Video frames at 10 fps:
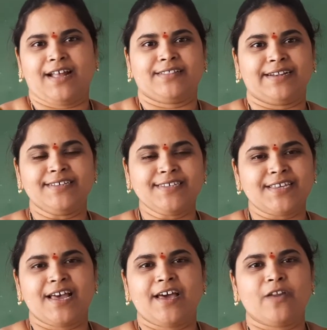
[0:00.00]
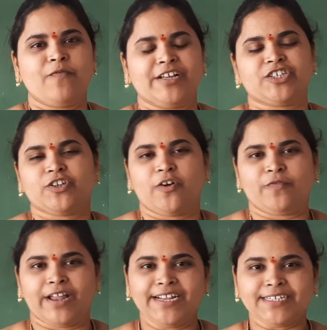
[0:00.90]
that is reflection of
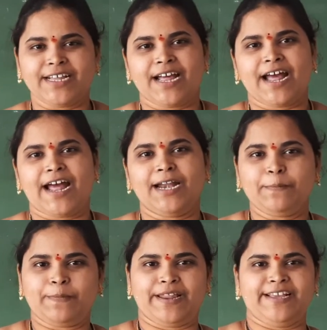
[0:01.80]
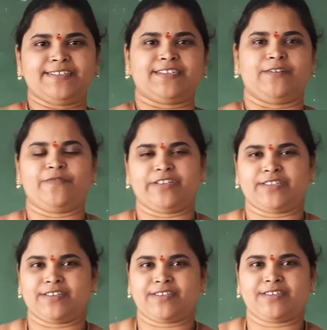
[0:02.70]
light at plane
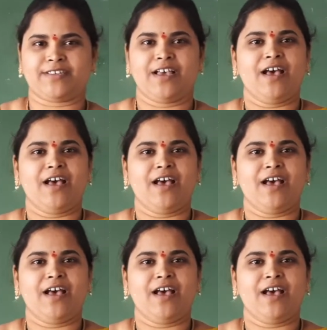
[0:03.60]
surfaces.